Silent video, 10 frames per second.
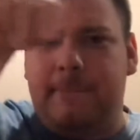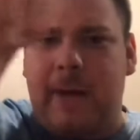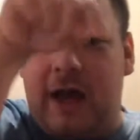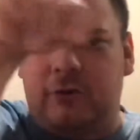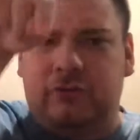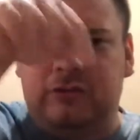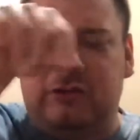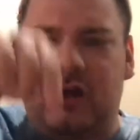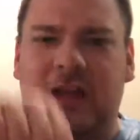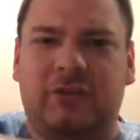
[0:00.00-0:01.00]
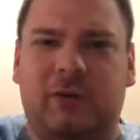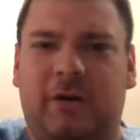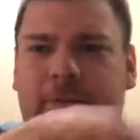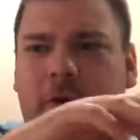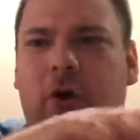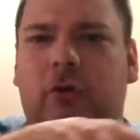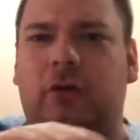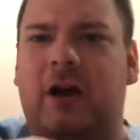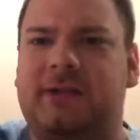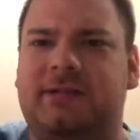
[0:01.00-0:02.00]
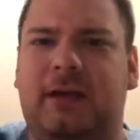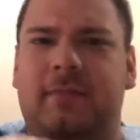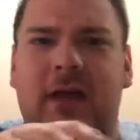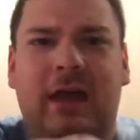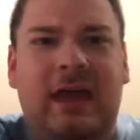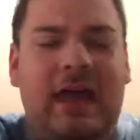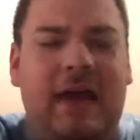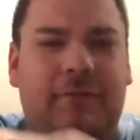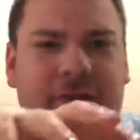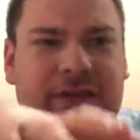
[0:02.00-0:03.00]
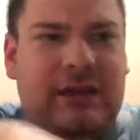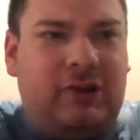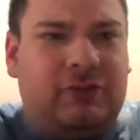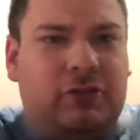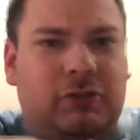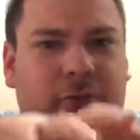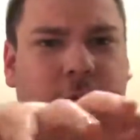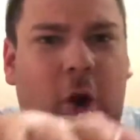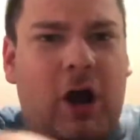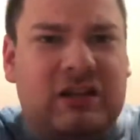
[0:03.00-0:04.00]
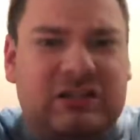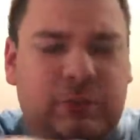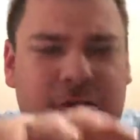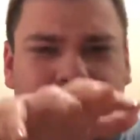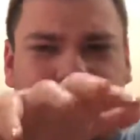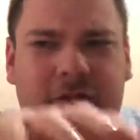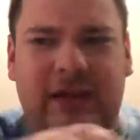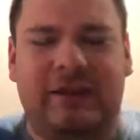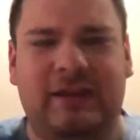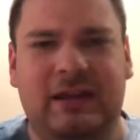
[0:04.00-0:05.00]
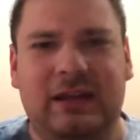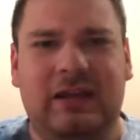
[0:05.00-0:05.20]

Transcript: boundary lines where if you go across them, every character walks weird, and